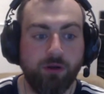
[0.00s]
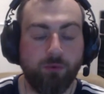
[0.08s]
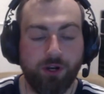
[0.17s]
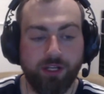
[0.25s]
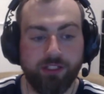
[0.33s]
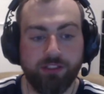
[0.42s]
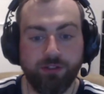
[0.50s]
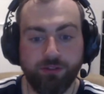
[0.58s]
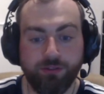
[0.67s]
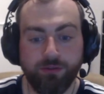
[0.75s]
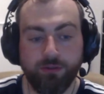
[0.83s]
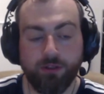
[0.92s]
wanting
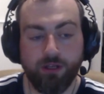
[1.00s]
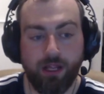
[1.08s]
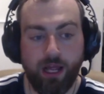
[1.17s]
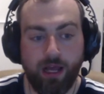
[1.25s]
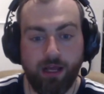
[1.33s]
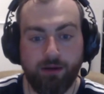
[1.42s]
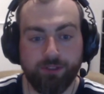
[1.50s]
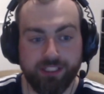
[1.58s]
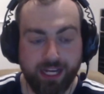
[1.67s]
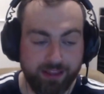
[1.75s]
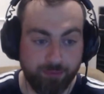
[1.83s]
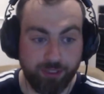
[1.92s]
to
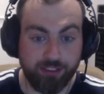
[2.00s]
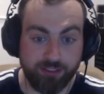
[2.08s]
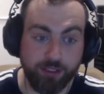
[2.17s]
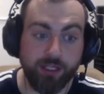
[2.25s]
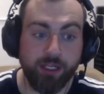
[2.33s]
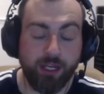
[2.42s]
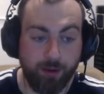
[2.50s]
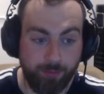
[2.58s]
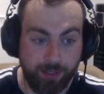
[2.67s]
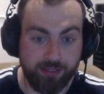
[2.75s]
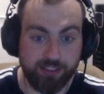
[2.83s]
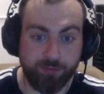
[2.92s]
retain the Bledisloe and
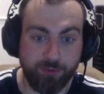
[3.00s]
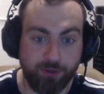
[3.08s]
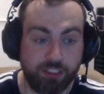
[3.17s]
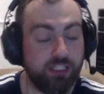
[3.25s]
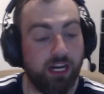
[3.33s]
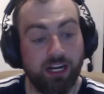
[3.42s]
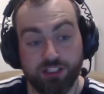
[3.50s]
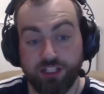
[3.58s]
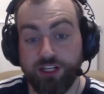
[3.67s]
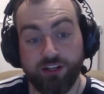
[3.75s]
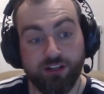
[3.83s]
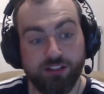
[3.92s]
beat the Springboks.
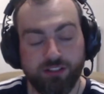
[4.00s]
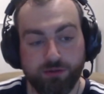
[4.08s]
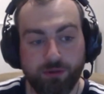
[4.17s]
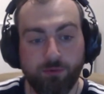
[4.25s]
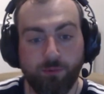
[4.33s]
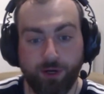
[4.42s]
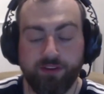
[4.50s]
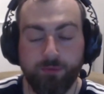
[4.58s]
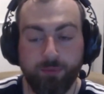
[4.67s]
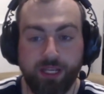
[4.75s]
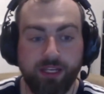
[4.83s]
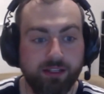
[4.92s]
Argentina goes into it wanting to
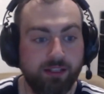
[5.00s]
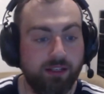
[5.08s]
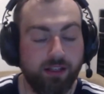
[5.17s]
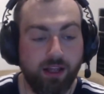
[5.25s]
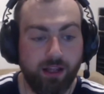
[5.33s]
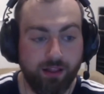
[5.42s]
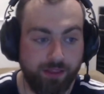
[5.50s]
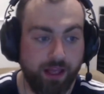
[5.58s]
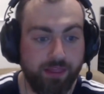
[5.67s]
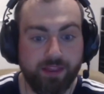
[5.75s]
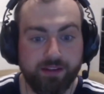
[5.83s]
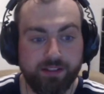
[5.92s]
beat
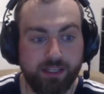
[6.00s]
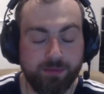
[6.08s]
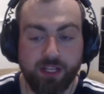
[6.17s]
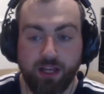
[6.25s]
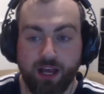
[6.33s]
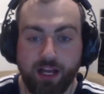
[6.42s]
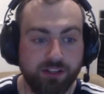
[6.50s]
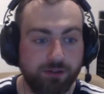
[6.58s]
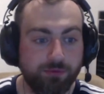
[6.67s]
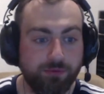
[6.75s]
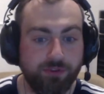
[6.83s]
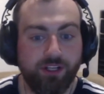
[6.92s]
the other teams. I
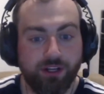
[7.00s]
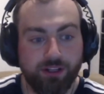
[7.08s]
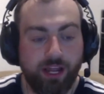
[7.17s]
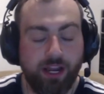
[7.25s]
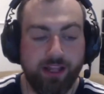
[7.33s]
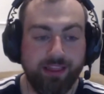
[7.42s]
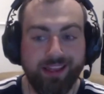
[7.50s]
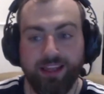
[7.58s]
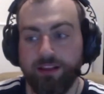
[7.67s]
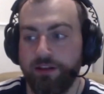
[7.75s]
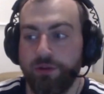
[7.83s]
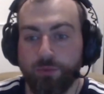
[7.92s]
don't, and I think,
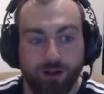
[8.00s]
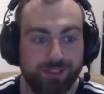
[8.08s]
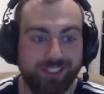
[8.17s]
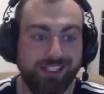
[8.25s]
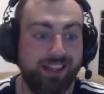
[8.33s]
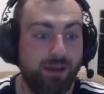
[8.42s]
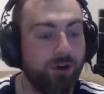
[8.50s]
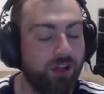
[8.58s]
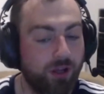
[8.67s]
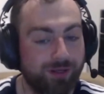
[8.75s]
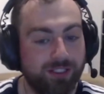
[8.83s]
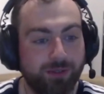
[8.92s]
the Wallabies, they want to
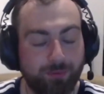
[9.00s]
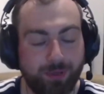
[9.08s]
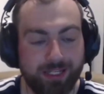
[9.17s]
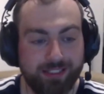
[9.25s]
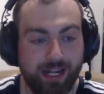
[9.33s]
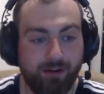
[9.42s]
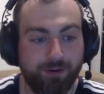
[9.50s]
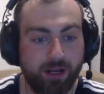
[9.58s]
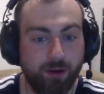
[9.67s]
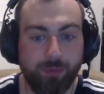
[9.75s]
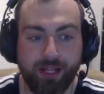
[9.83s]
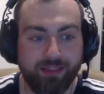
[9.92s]
go into it and beat South Africa,
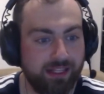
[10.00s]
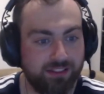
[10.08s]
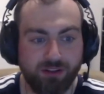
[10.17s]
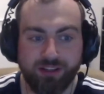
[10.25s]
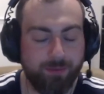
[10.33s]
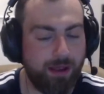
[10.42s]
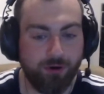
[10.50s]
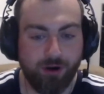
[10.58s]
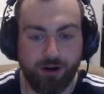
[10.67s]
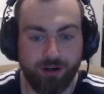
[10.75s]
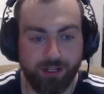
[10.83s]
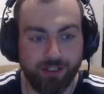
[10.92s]
but that's not their main
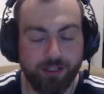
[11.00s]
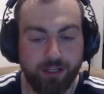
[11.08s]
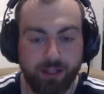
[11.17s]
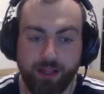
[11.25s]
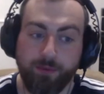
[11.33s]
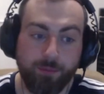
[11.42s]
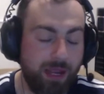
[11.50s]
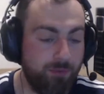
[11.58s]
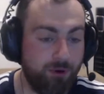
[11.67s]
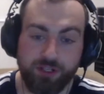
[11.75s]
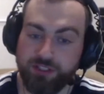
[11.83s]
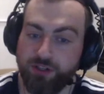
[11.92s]
priority. Their main
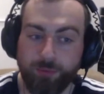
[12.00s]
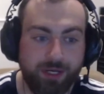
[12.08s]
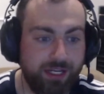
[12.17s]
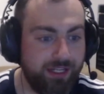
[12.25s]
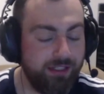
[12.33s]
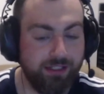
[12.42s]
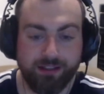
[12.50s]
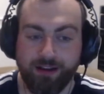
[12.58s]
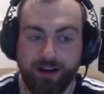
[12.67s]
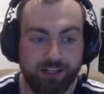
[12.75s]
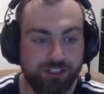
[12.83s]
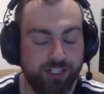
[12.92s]
priority is not beating
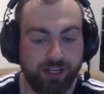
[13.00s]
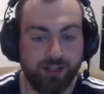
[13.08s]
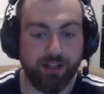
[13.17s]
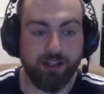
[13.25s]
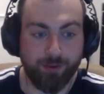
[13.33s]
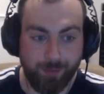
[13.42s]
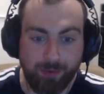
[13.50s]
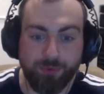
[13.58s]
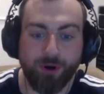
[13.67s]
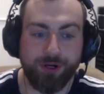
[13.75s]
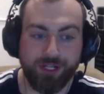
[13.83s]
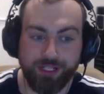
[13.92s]
Argentina. The main
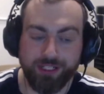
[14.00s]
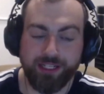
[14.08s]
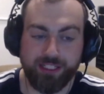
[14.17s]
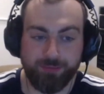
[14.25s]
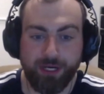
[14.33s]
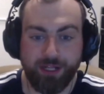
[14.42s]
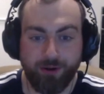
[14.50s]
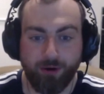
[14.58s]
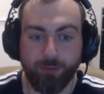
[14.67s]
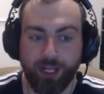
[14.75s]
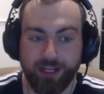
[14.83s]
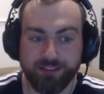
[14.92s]
priority is beating the All
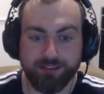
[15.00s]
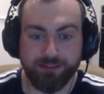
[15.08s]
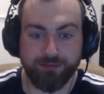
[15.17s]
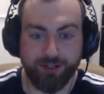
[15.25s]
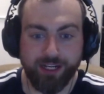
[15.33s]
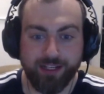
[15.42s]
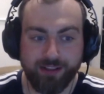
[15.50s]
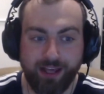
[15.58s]
Blacks, right?